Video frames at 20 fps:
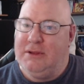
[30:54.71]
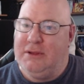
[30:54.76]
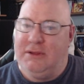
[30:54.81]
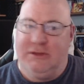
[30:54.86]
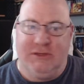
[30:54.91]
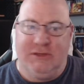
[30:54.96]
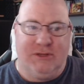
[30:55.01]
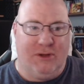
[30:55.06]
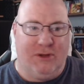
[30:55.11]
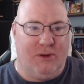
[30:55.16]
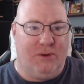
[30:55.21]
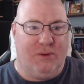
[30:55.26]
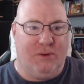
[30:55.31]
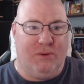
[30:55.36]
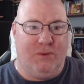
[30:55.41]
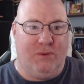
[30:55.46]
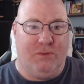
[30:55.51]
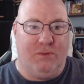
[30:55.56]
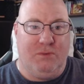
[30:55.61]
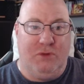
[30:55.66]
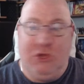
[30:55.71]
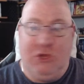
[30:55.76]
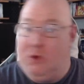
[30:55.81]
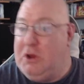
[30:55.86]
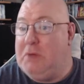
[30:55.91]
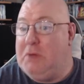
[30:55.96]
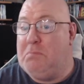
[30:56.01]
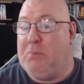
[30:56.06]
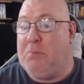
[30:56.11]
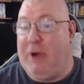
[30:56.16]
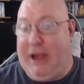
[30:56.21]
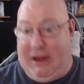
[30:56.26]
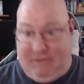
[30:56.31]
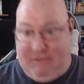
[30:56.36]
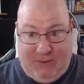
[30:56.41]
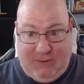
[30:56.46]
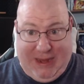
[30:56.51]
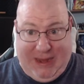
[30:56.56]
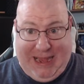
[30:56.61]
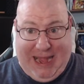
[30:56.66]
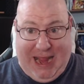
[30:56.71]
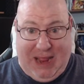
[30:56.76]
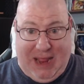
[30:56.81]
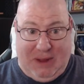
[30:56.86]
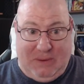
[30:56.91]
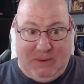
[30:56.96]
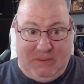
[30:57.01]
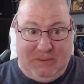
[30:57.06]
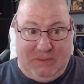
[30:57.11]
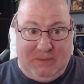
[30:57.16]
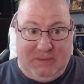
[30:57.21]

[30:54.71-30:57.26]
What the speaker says: so you can break free now.